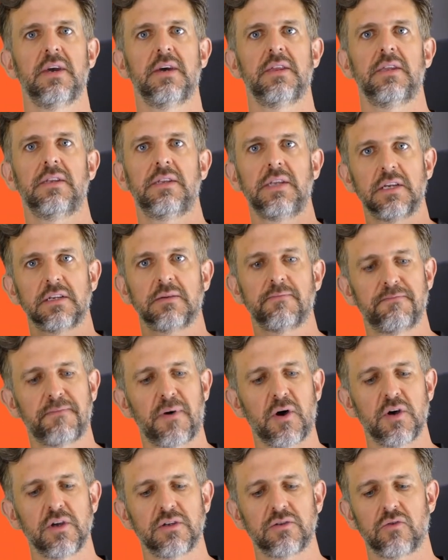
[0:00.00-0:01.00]
the disc
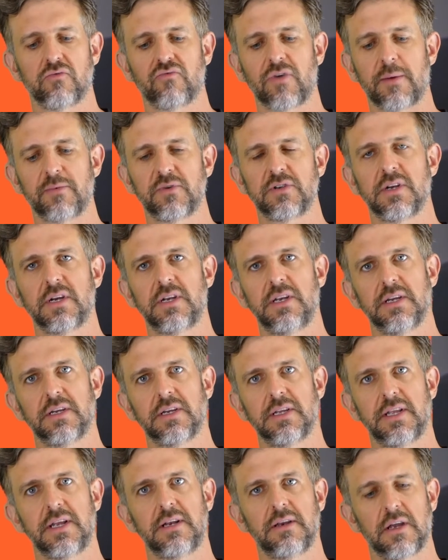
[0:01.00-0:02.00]
burst or rupture, and it
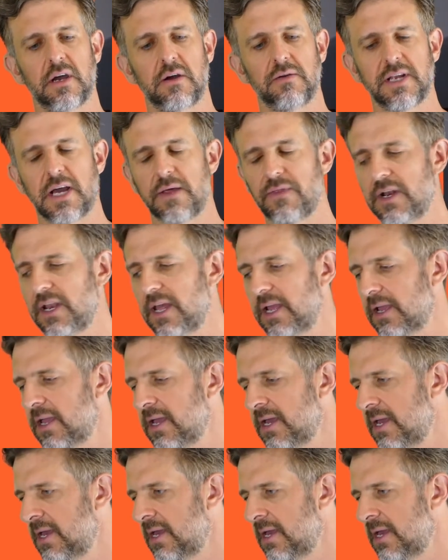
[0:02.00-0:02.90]
can then go down the leg.